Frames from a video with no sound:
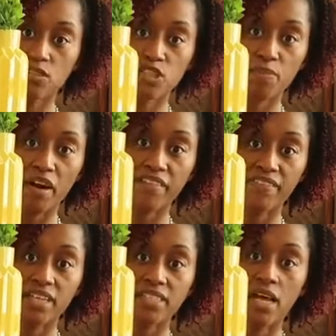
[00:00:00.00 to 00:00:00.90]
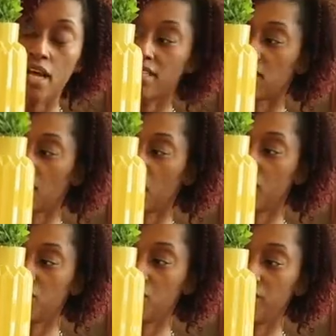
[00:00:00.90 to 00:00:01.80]
was perfect. So I'm
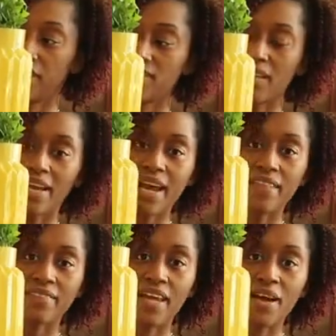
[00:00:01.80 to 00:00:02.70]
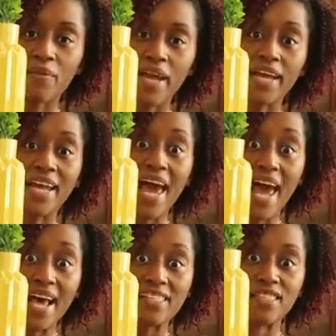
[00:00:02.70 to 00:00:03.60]
gonna do this, and I, that way it
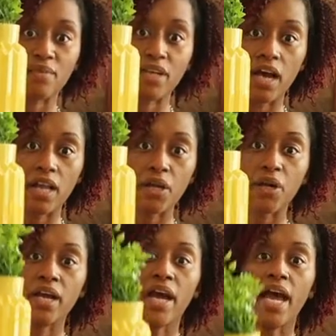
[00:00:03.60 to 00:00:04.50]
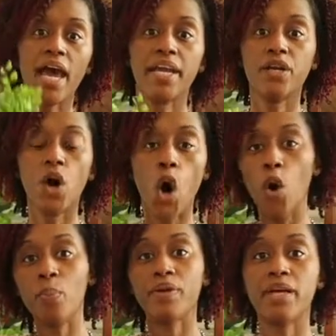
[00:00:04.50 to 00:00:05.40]
adds some color, and it'll
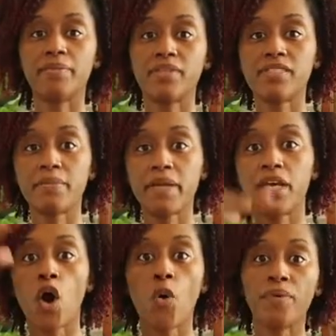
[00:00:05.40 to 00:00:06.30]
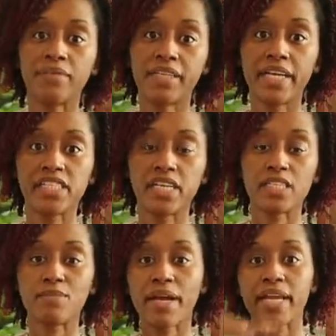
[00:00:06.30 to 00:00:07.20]
open up, to me it'll open up the kitchen
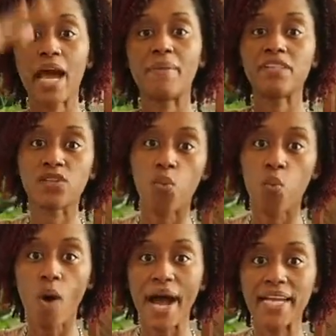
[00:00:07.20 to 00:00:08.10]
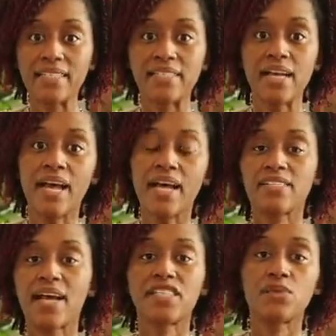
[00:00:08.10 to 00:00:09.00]
because my cabinets are white, And
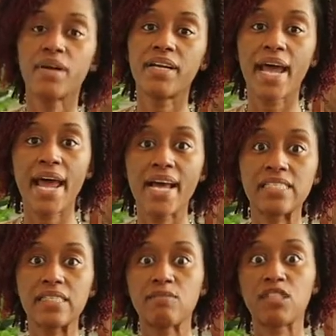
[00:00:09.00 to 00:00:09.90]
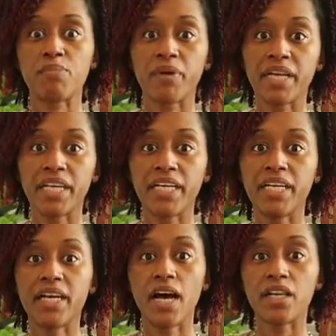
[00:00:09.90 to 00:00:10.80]
so I just wanted to add some
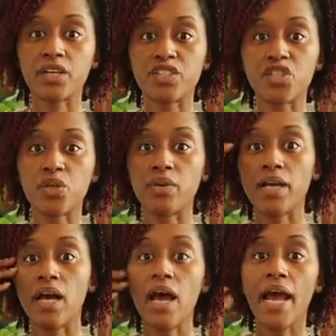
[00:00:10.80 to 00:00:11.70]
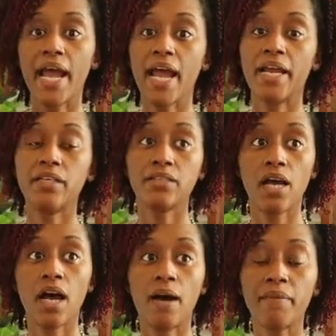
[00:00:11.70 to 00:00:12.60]
springy color to it. And
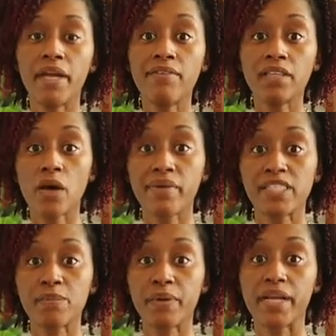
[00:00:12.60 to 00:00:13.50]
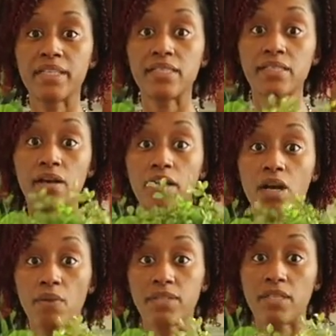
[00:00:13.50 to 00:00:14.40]
um, even though it's spring, this is gonna
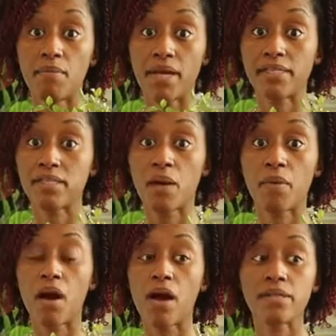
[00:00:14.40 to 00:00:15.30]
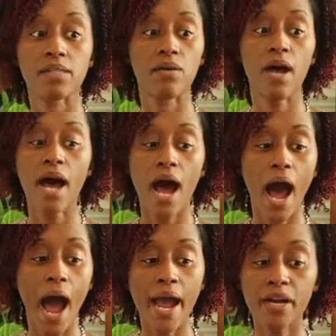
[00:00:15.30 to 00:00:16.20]
go into my summer also.
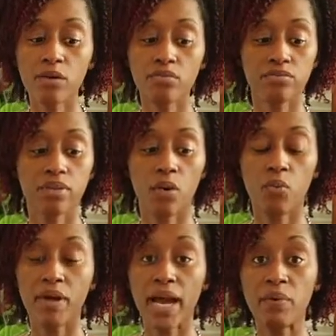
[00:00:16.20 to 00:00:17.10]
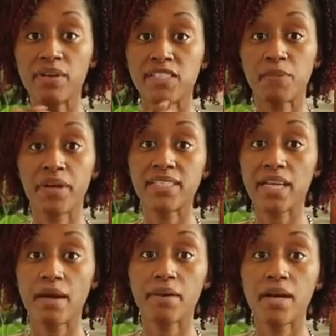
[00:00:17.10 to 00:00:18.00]
I don't, when I, when
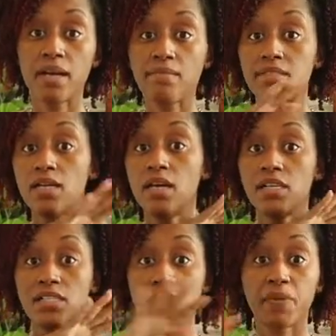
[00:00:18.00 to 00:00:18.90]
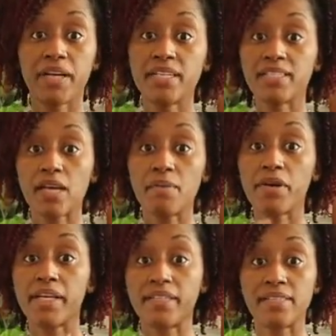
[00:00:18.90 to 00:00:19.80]
springtime comes, spring and
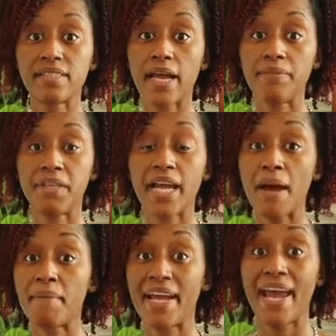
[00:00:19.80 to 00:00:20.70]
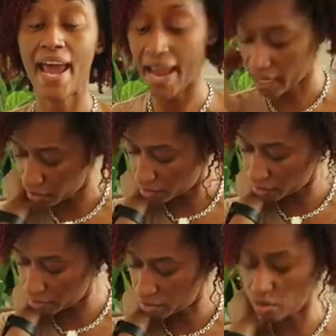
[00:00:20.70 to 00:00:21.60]
summer get the same thing. I might add a
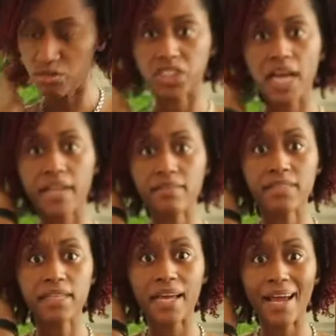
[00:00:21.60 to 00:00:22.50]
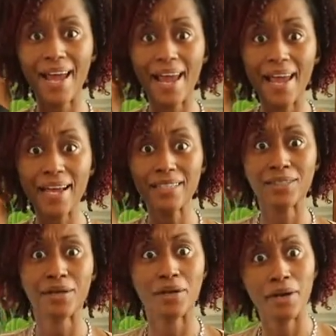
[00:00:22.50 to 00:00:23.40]
little, ooh, child, you see that
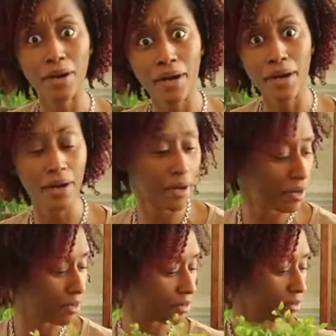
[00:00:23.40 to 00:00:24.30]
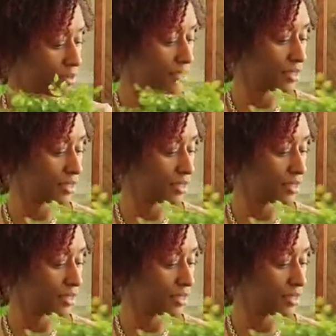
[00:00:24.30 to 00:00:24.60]
ash? Girl!